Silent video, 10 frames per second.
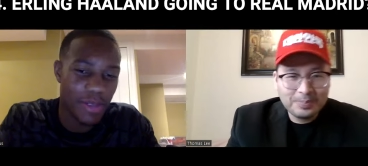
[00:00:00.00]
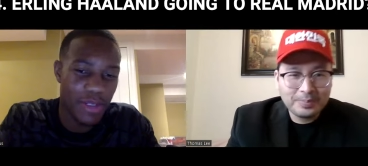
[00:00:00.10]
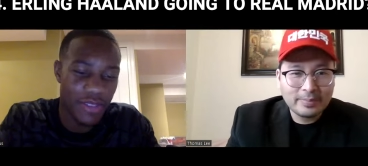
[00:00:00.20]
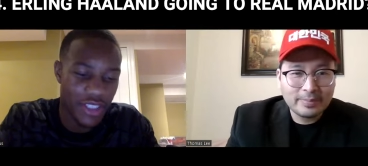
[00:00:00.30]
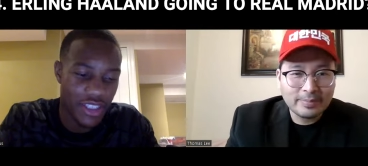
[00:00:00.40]
Speaker 1: player
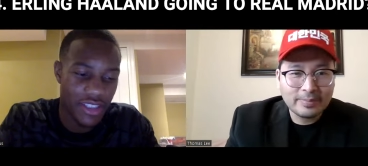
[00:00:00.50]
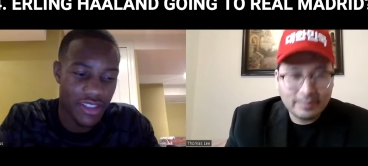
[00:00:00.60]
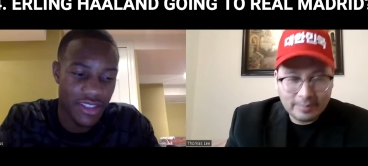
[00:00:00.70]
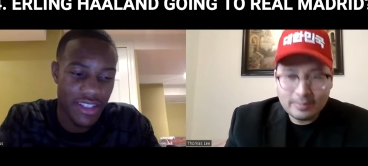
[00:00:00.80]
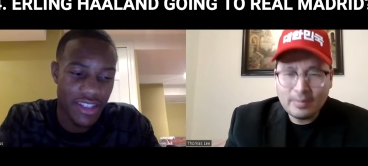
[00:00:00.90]
for sure.
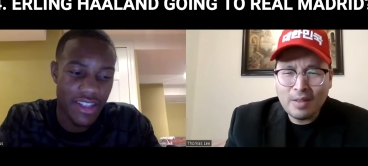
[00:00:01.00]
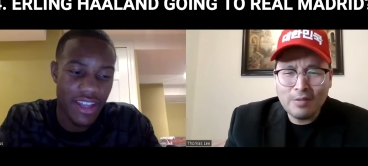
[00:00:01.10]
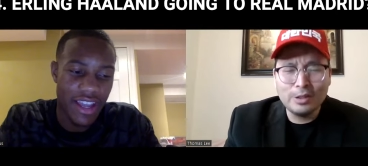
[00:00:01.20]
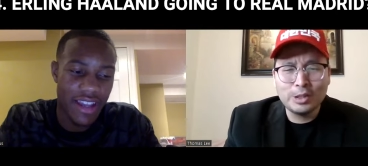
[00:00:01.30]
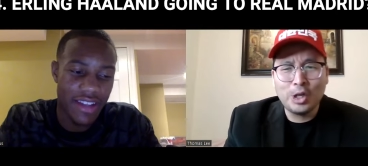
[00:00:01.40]

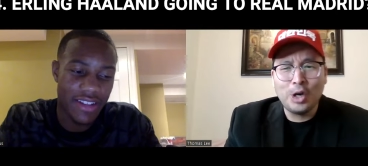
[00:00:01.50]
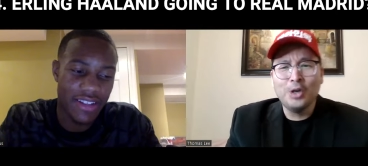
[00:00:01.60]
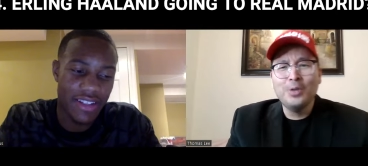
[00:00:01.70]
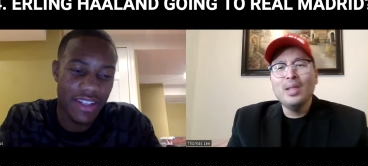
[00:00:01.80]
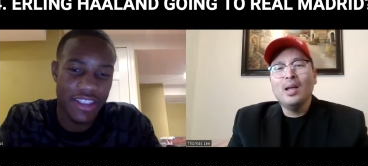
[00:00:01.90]
For
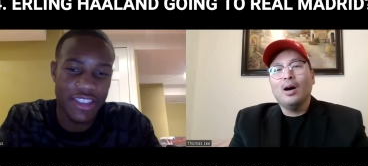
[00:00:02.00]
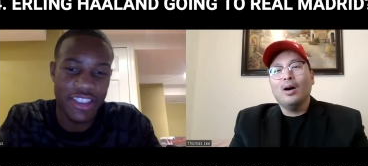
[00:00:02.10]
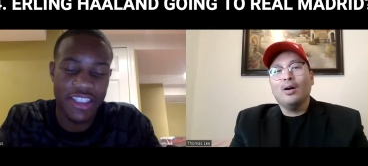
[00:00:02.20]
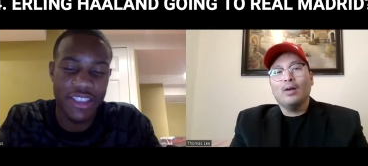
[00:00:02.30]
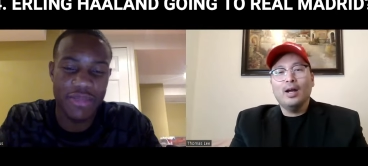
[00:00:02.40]
sure.
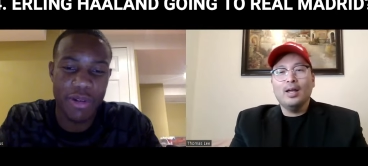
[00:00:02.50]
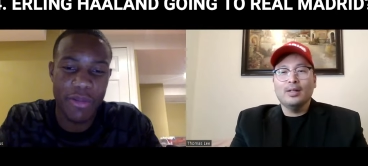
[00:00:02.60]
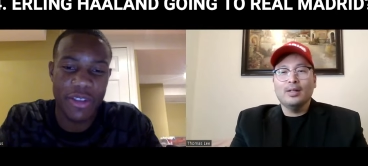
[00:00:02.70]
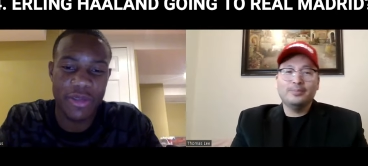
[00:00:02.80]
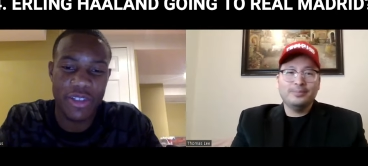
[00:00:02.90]
Yeah, all
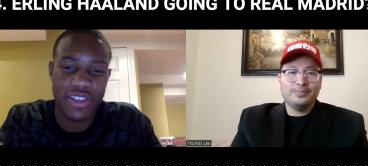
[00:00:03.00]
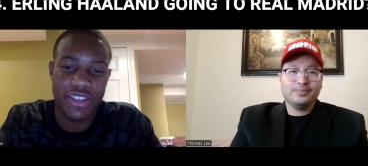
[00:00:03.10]
right.